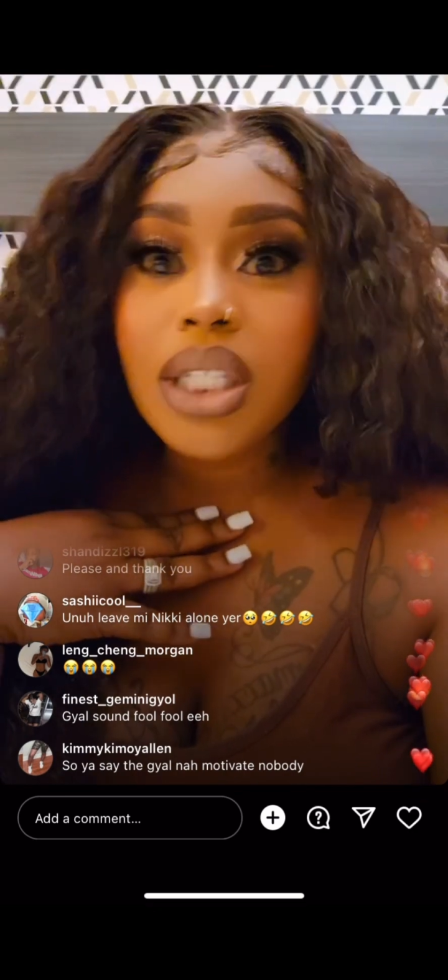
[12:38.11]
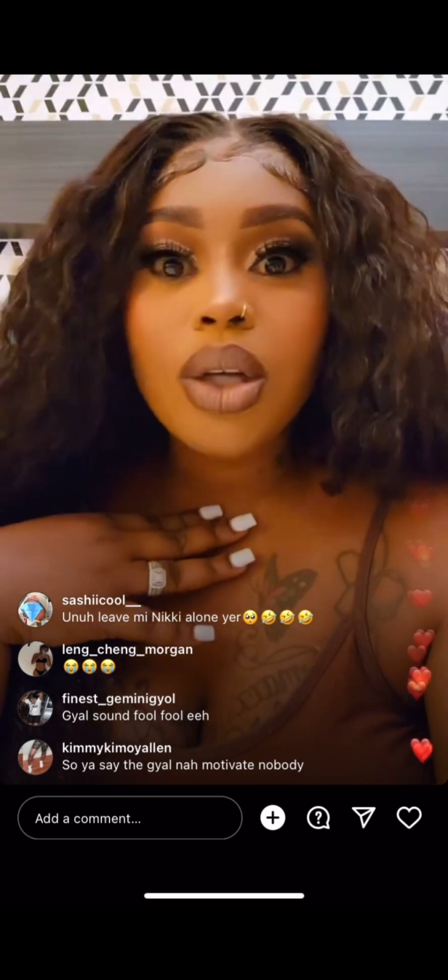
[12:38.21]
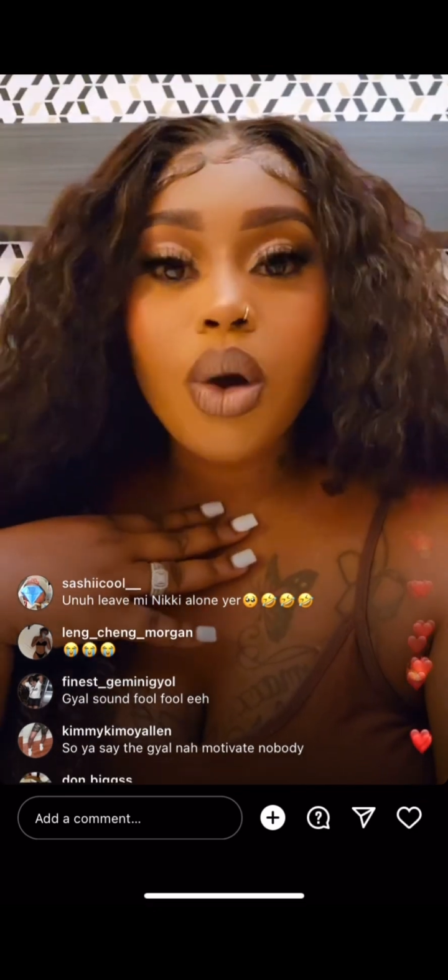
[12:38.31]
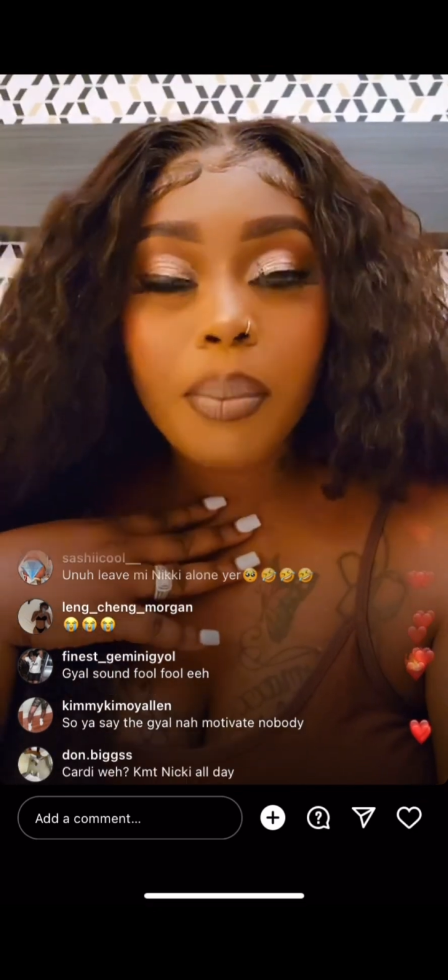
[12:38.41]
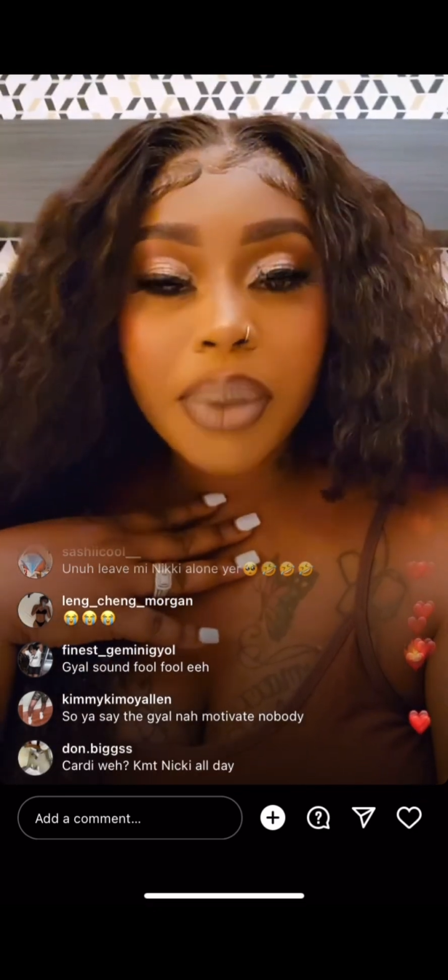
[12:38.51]

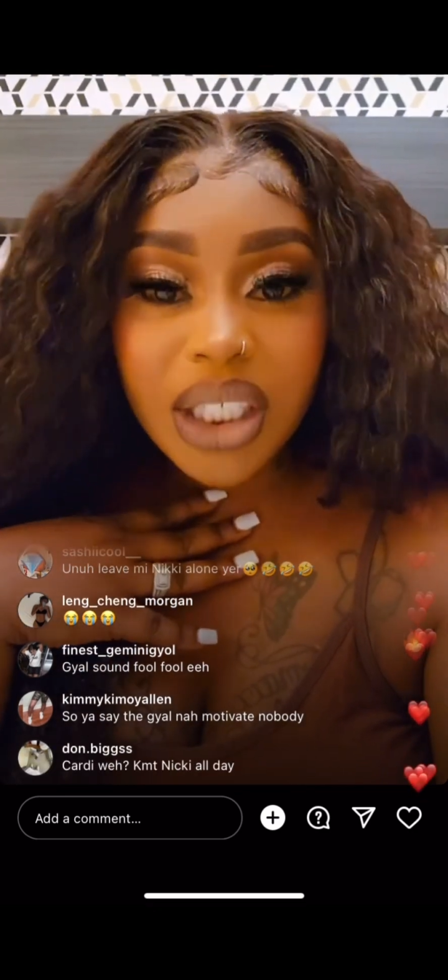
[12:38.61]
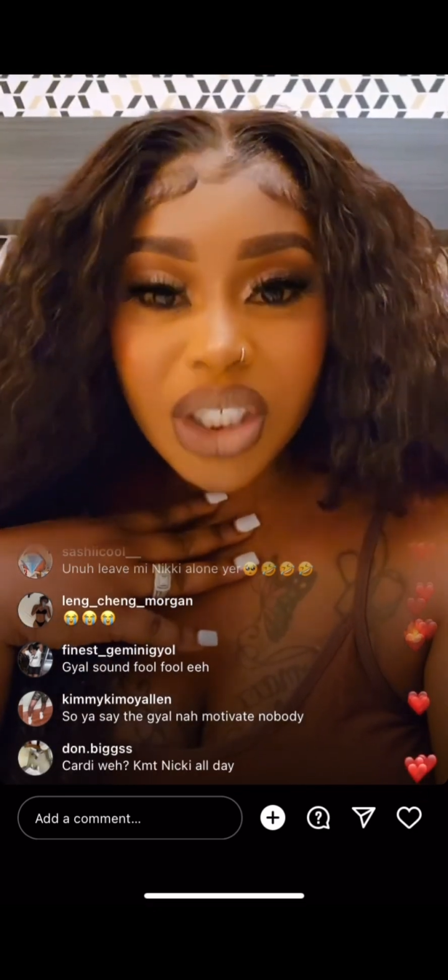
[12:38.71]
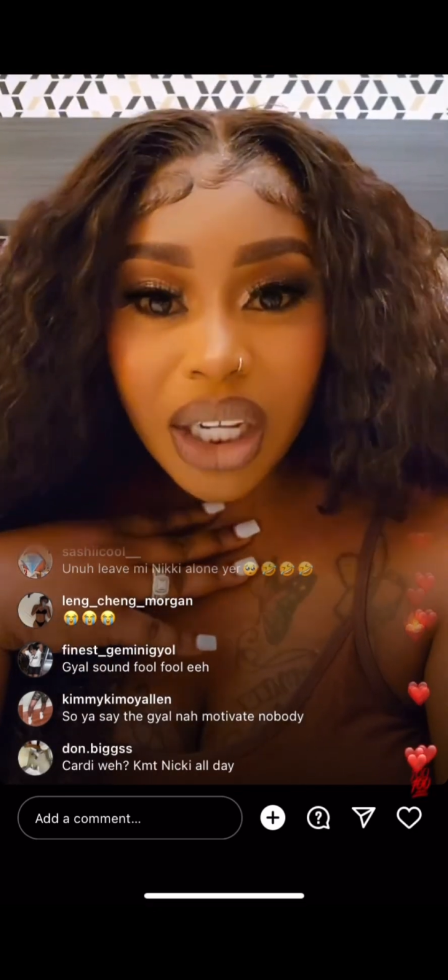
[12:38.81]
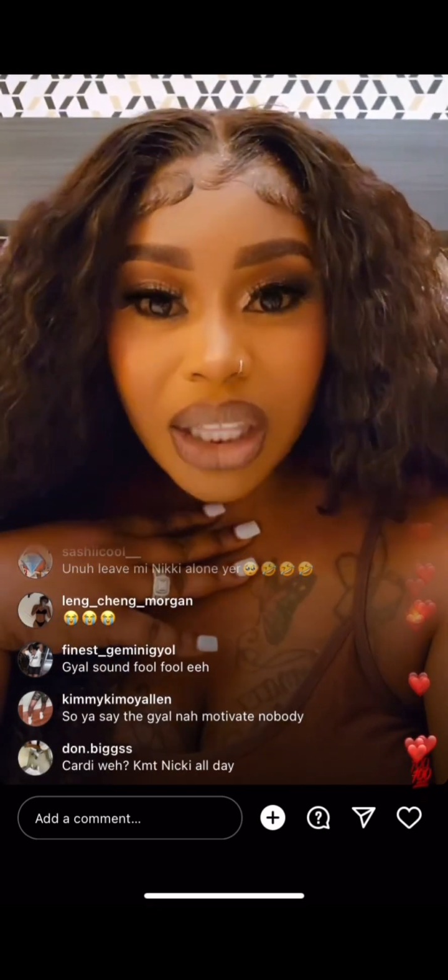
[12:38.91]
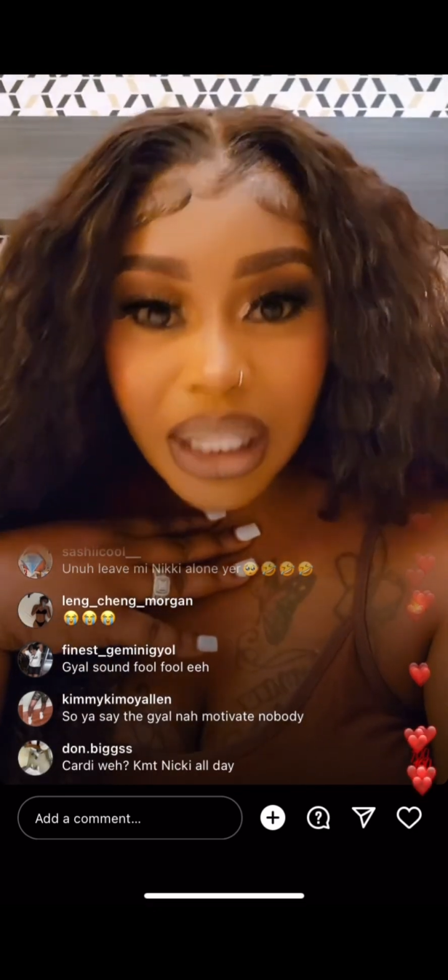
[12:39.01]
this
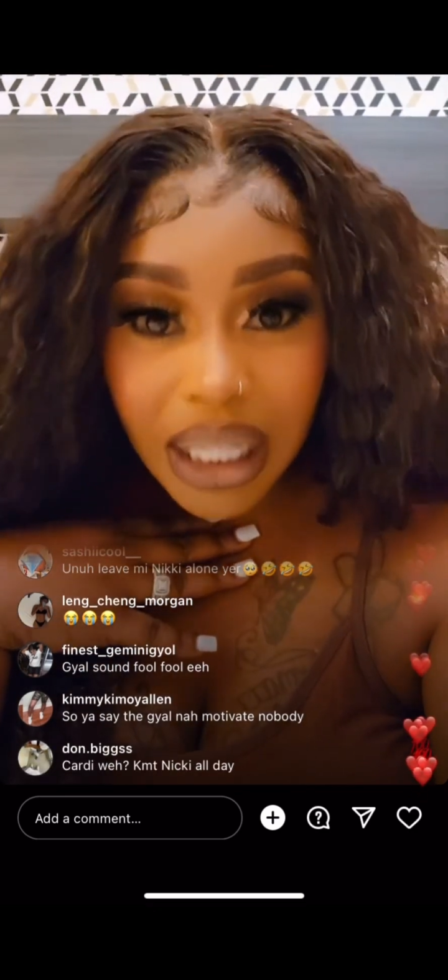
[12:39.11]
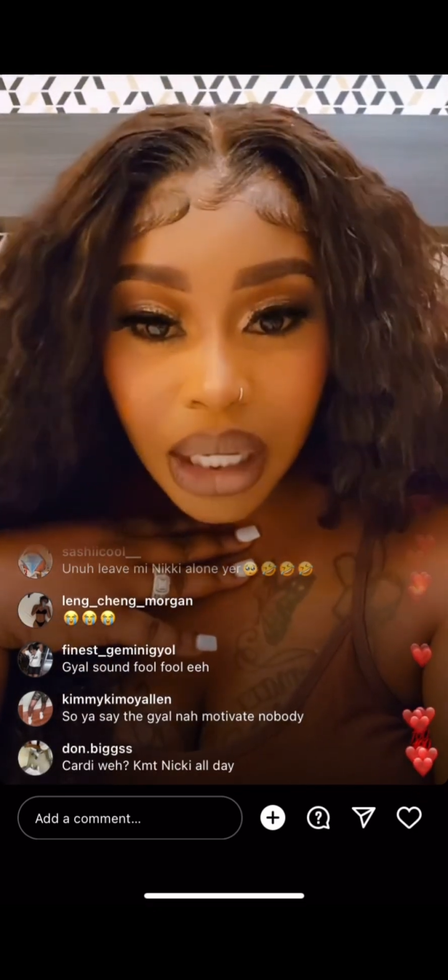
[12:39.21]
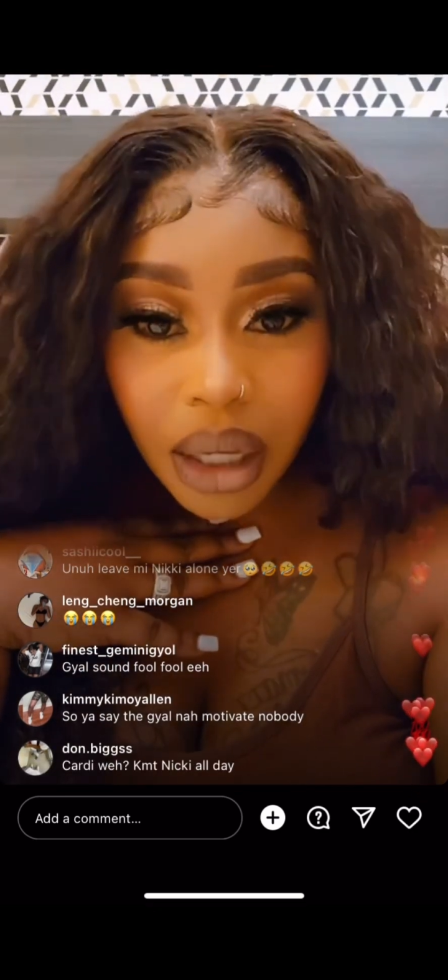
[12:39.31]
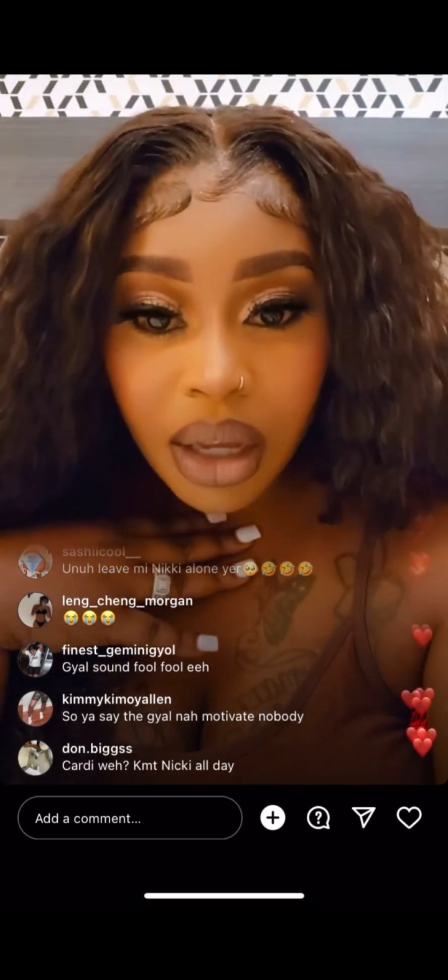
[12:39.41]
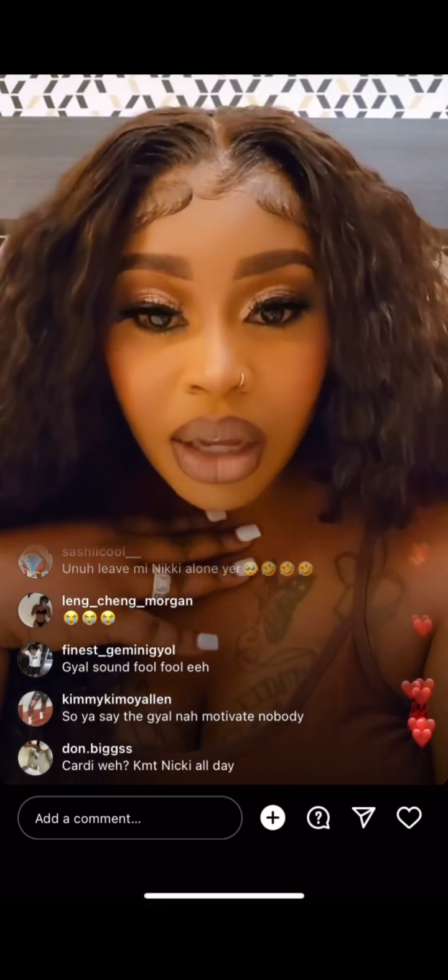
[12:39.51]
competition
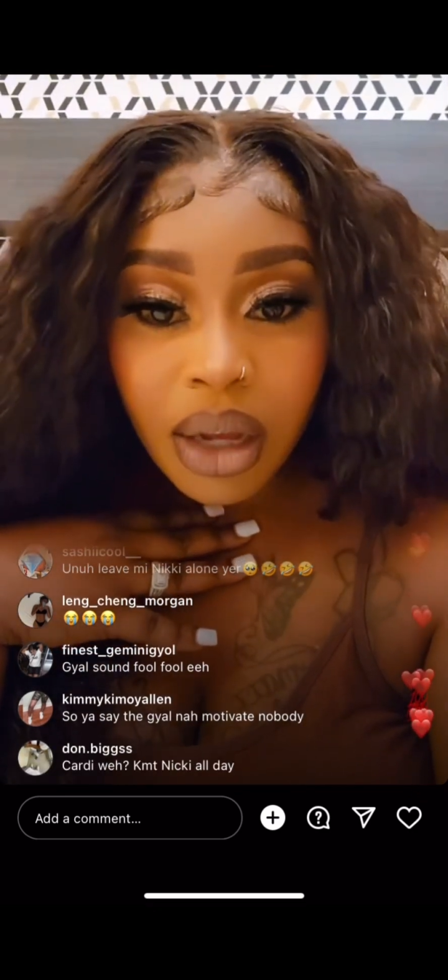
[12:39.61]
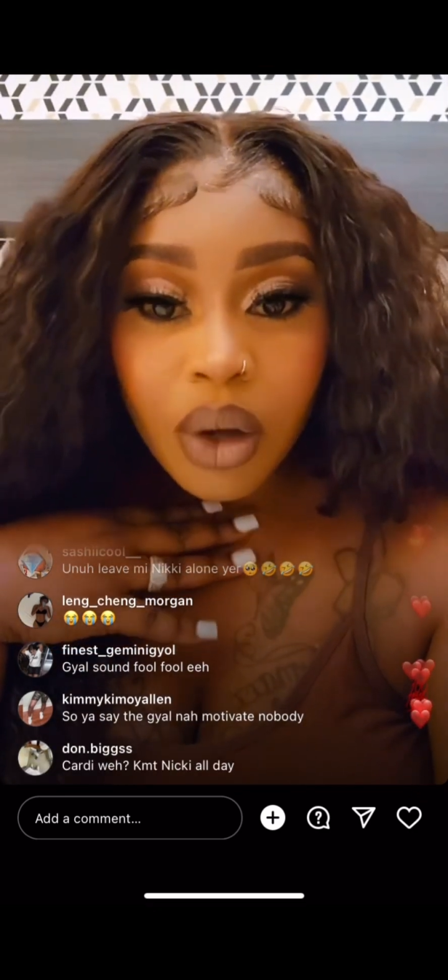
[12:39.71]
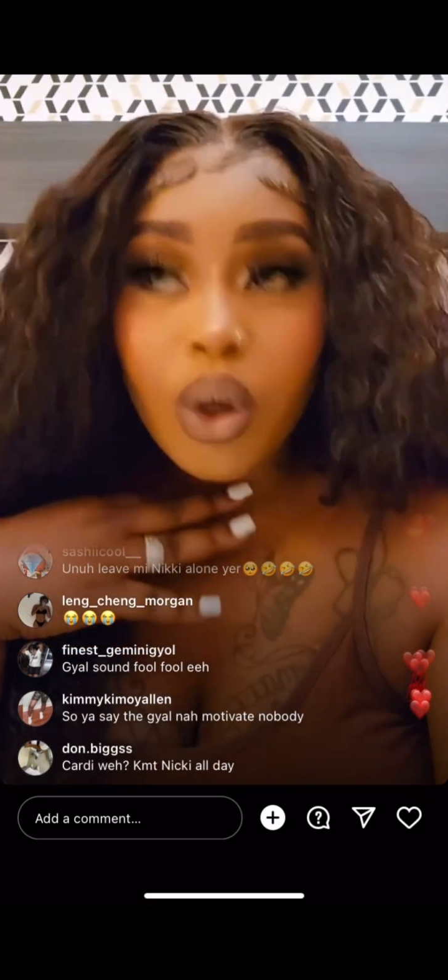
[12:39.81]
thing.